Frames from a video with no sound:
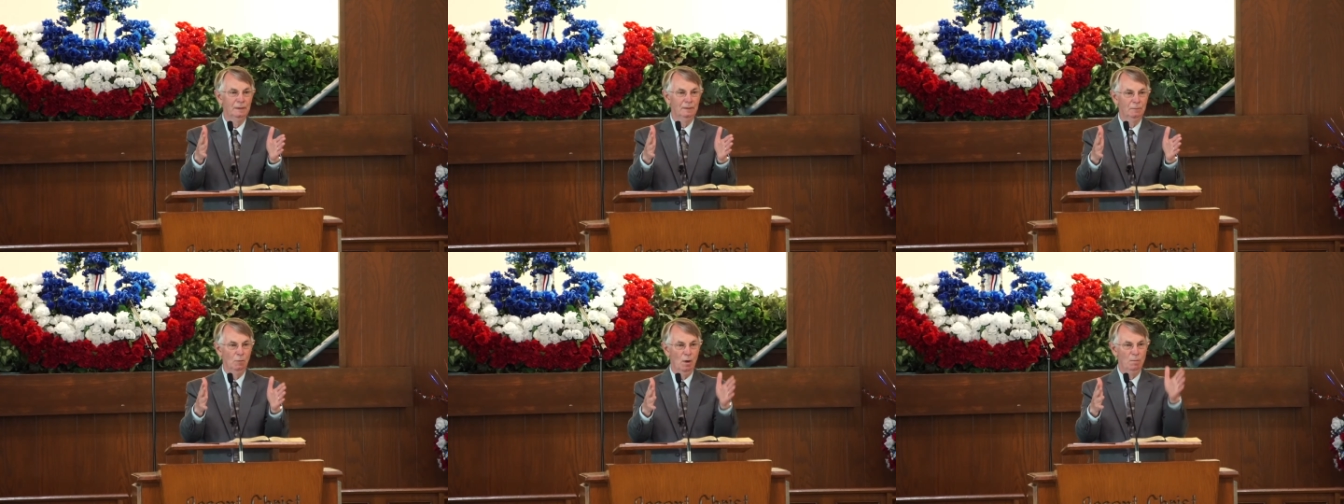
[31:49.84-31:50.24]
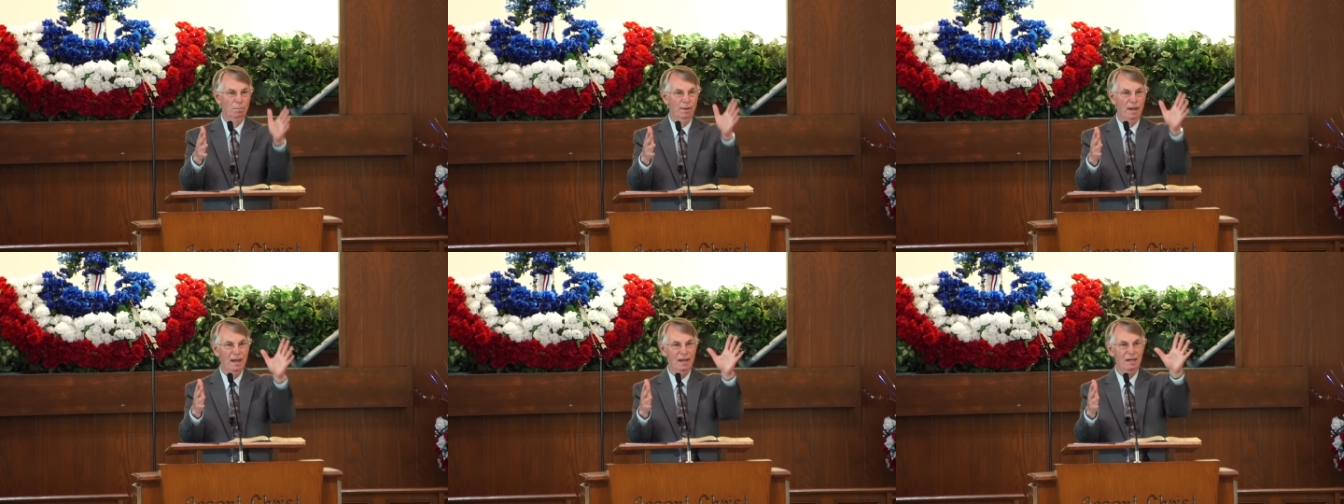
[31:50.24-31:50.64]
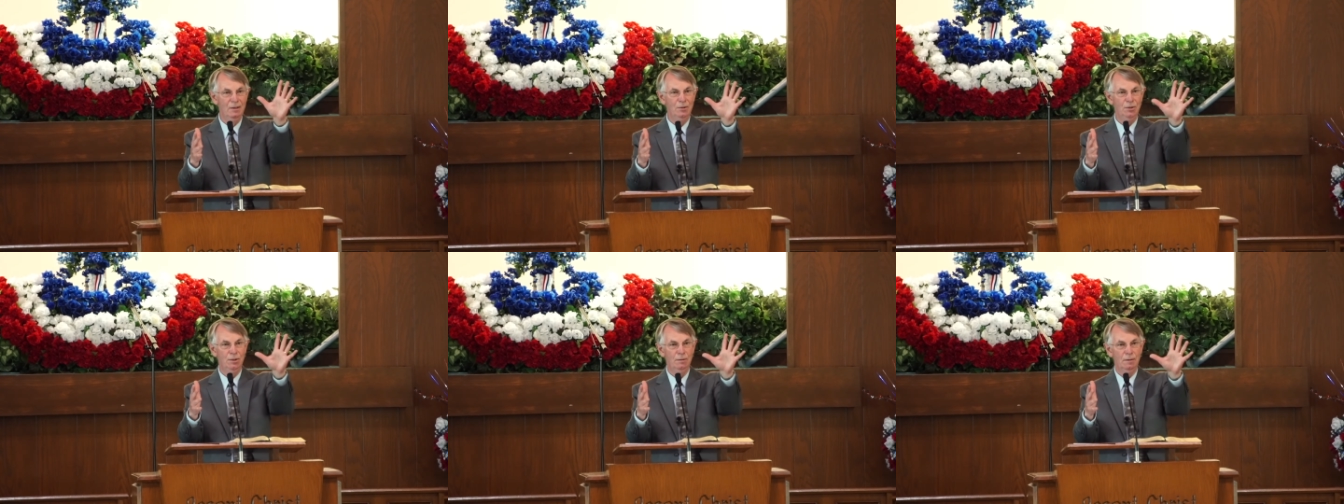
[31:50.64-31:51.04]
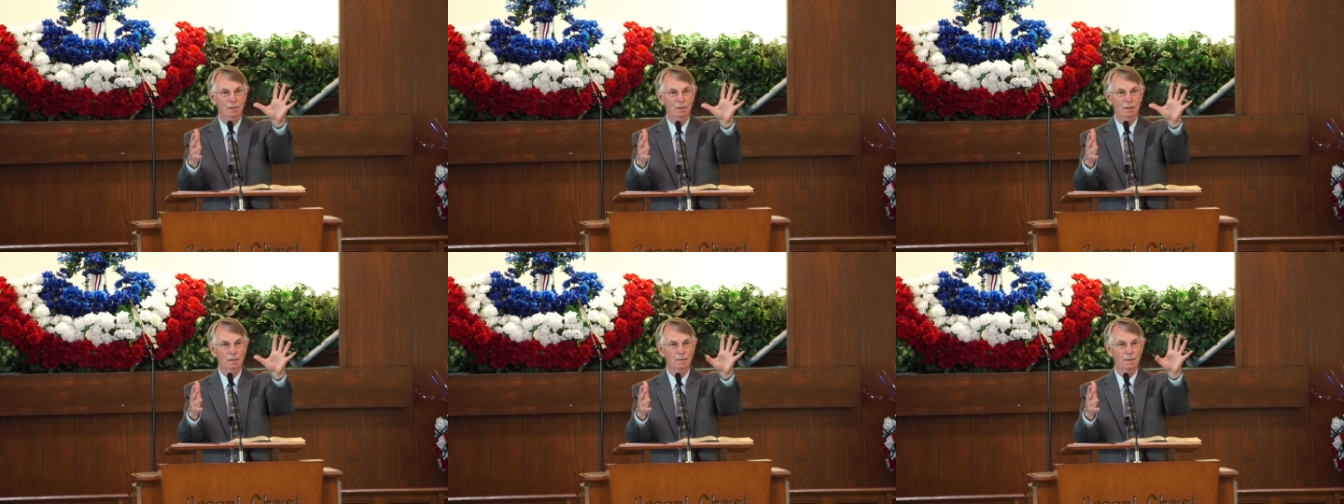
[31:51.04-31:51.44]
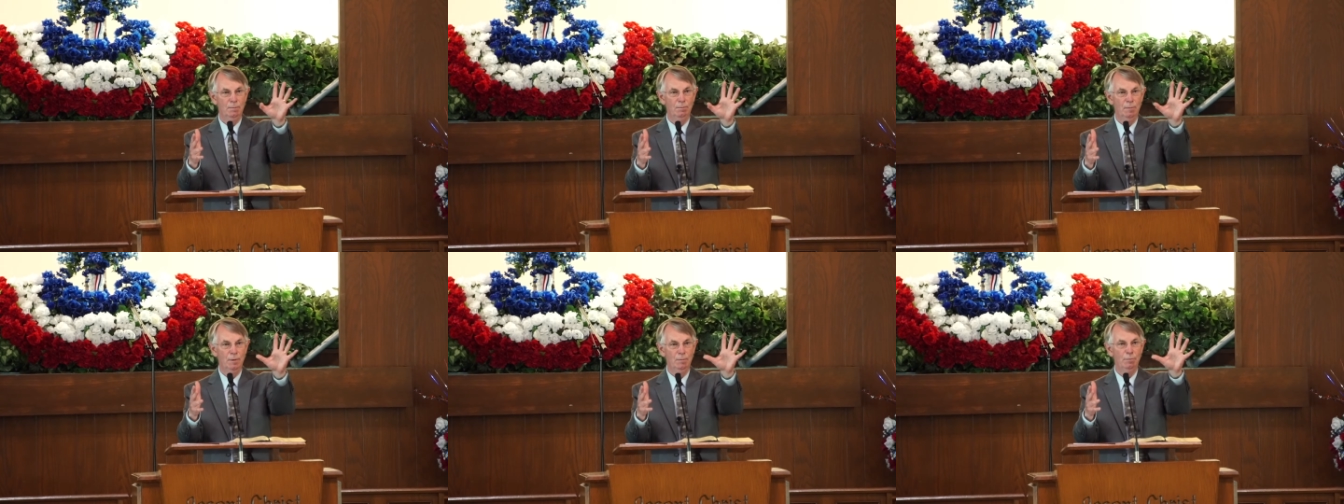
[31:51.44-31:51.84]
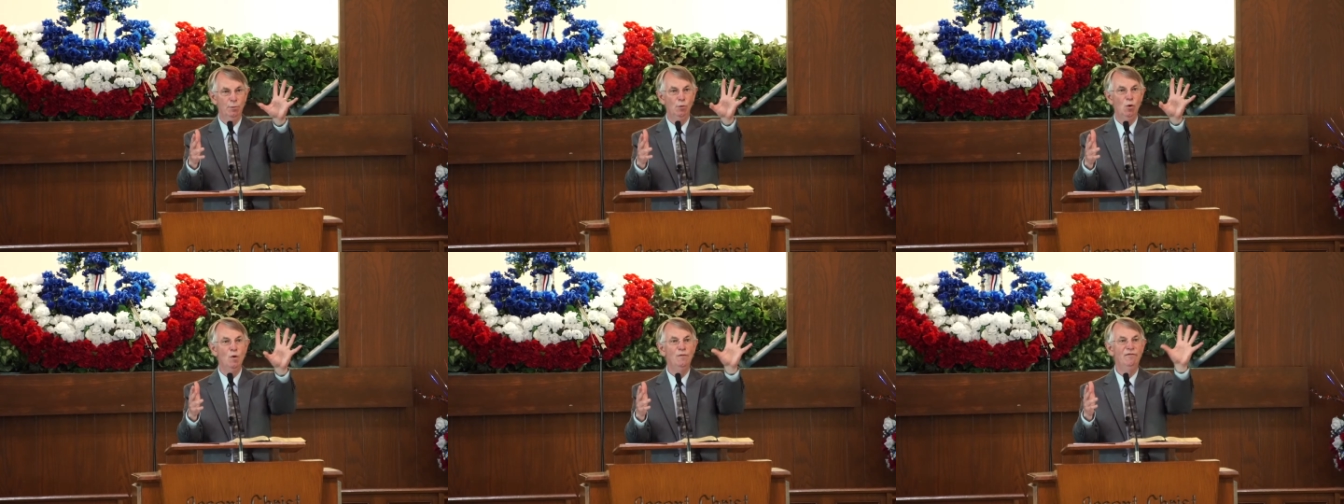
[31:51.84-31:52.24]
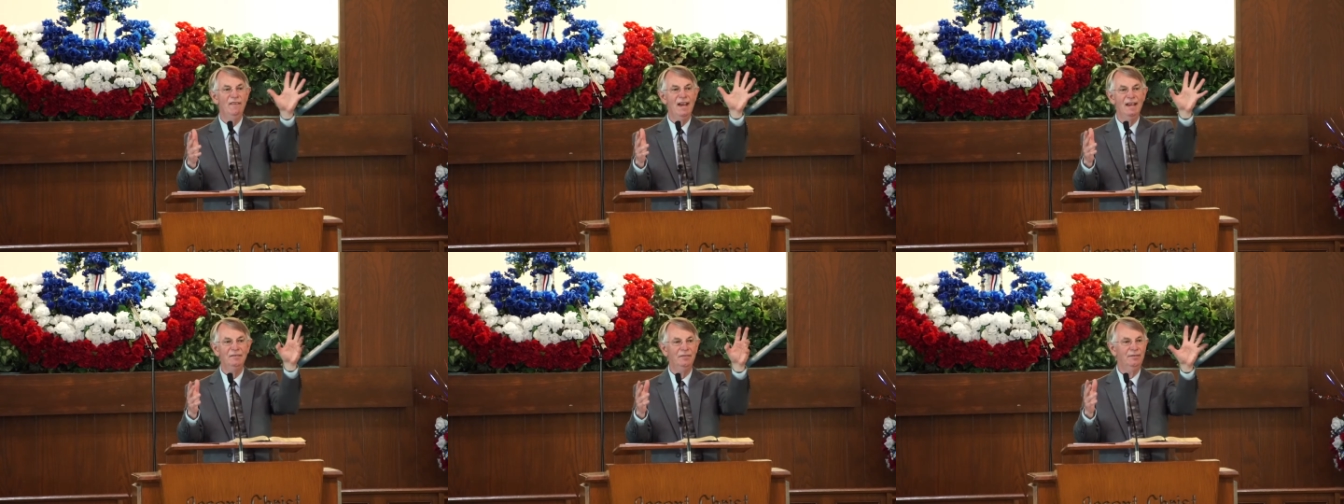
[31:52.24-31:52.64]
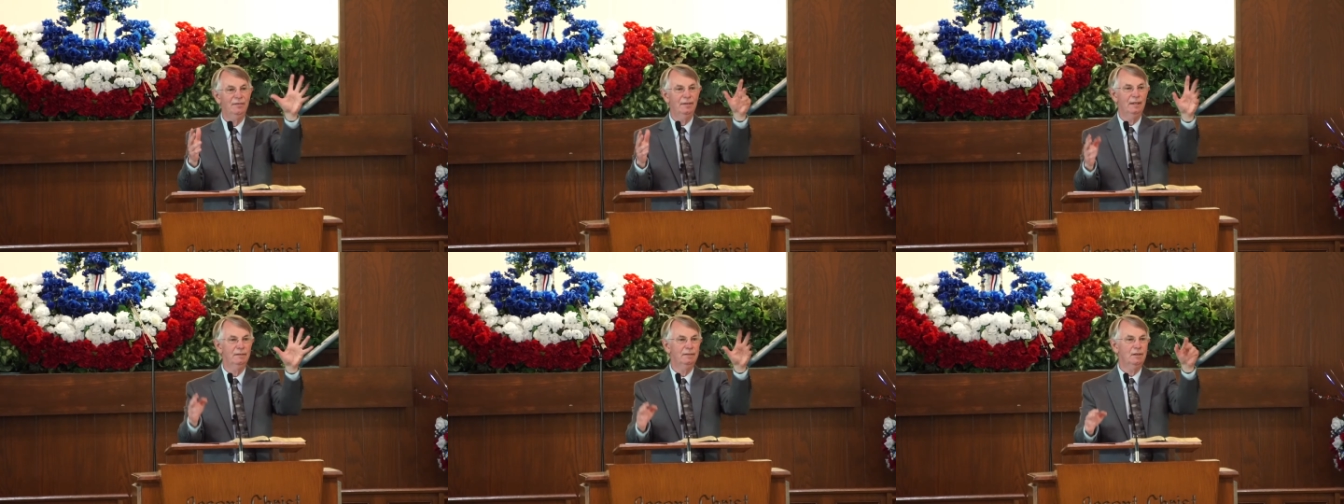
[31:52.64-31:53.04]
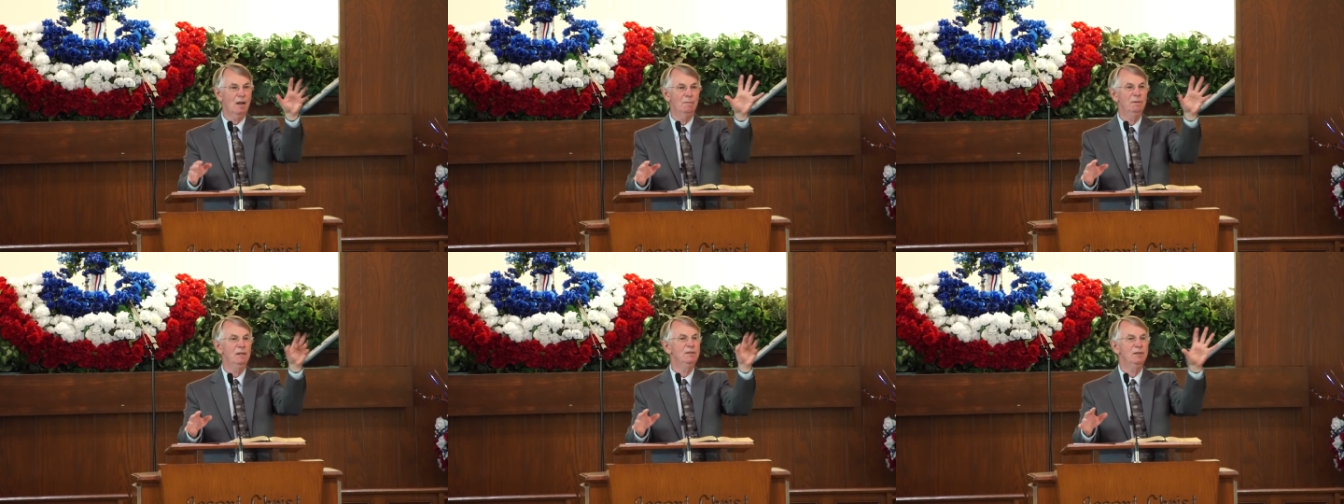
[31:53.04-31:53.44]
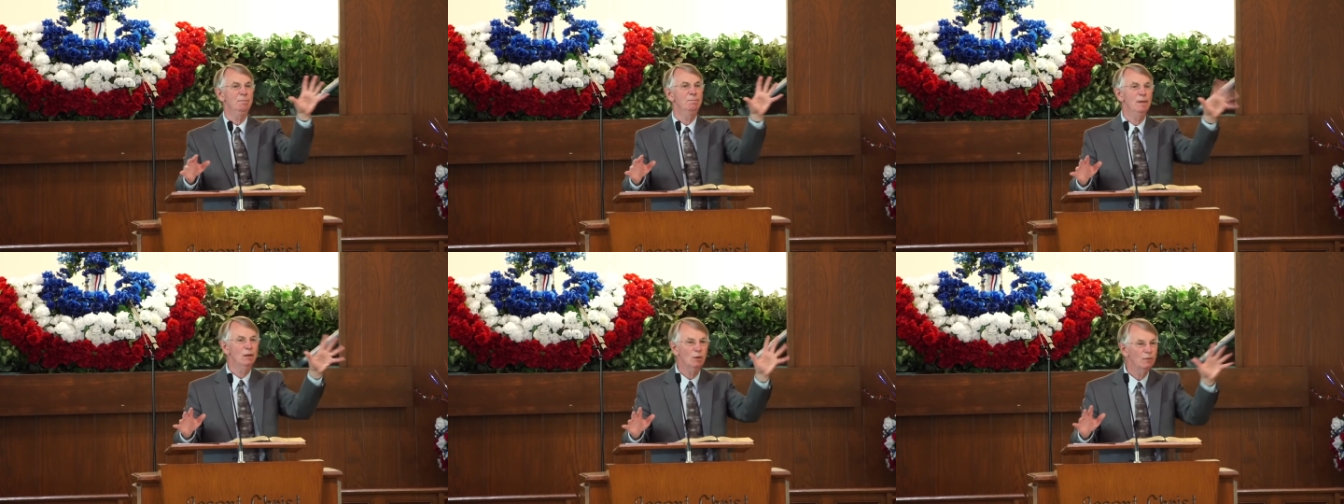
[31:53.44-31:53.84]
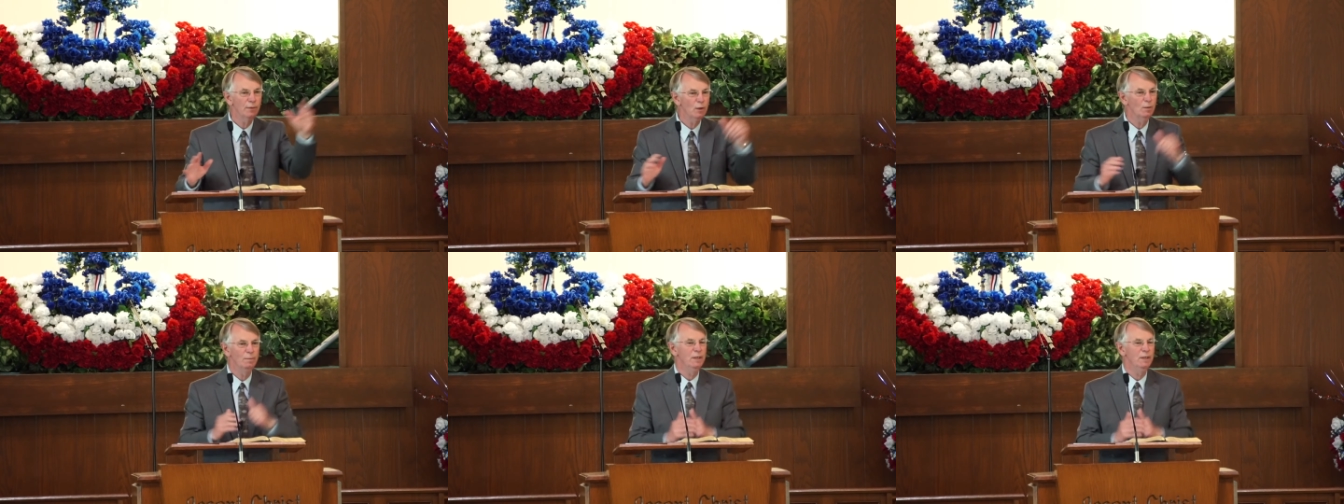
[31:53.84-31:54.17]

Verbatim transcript: one page, the, the Brewfest that's coming to Middleville,